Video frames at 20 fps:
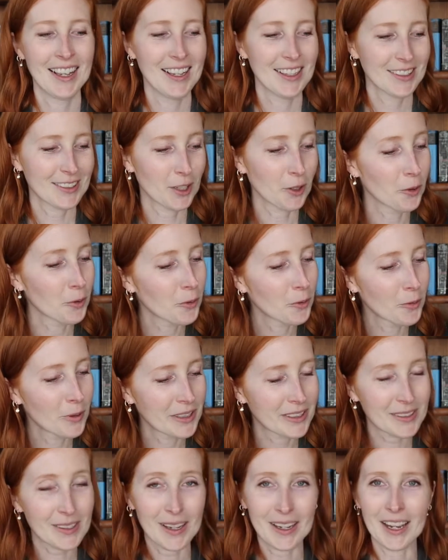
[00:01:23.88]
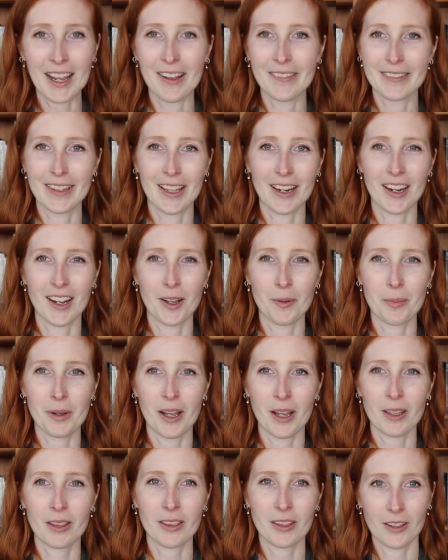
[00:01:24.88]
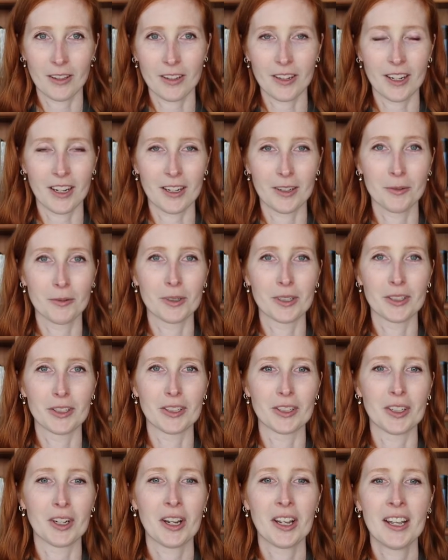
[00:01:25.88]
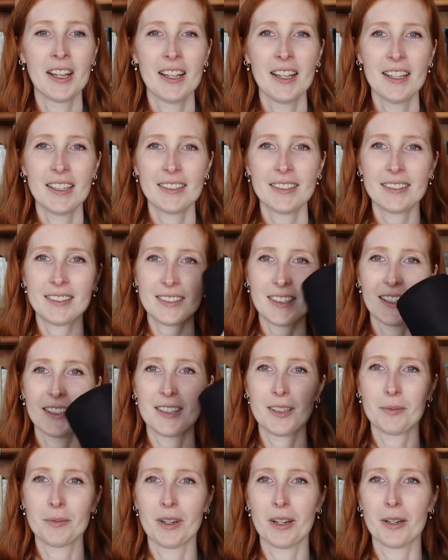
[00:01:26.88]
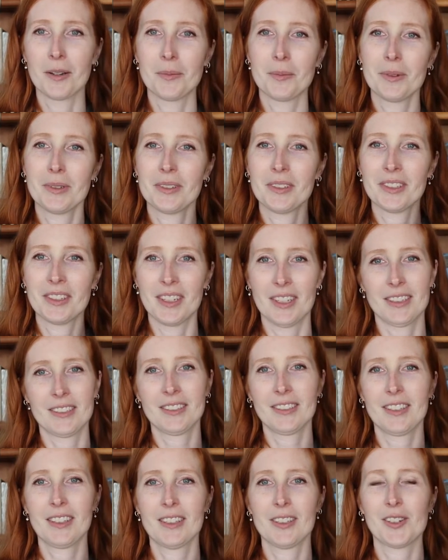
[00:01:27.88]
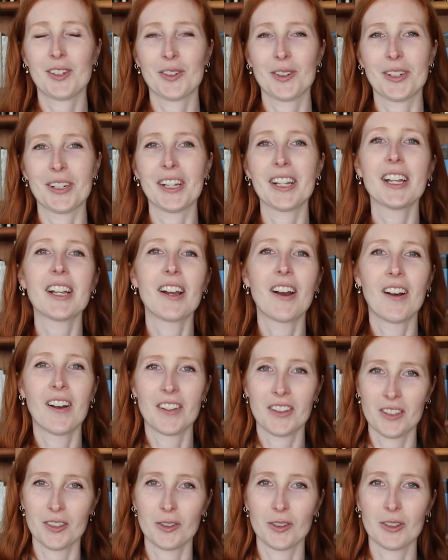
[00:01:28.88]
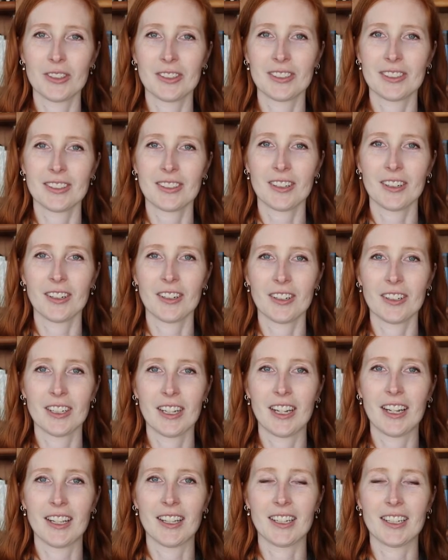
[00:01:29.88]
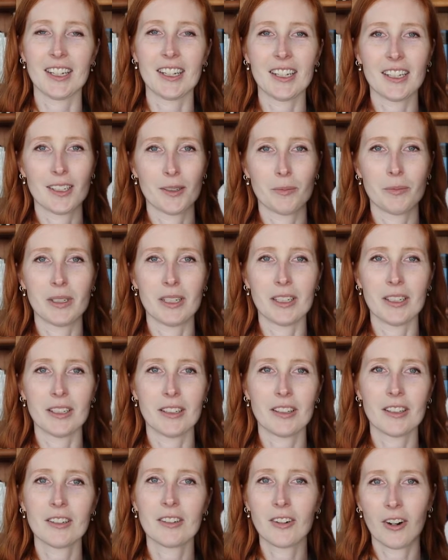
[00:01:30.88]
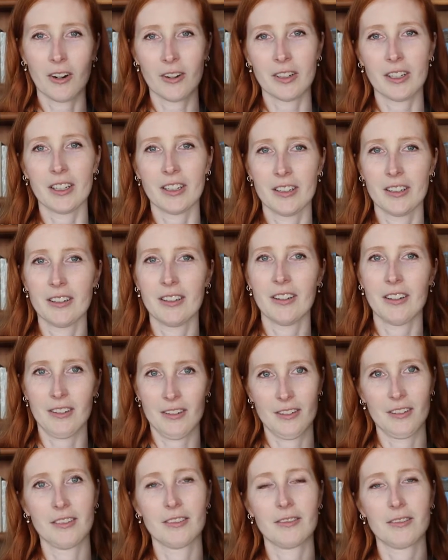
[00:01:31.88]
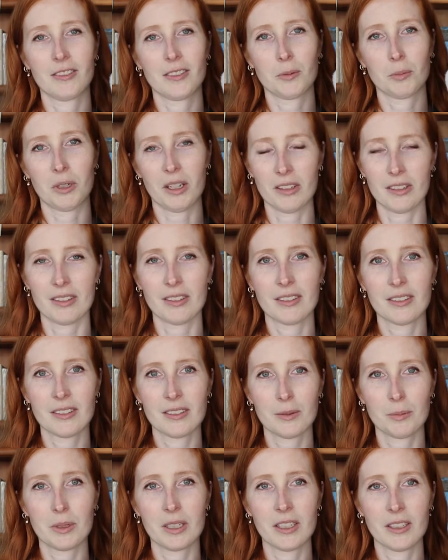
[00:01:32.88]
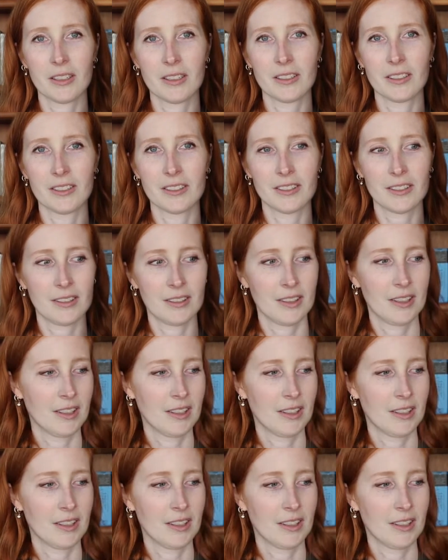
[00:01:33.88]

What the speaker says: So once I have that up, I thought I would stand him up next to the tree on the tree skirt, and he can be the guardian of the presents because,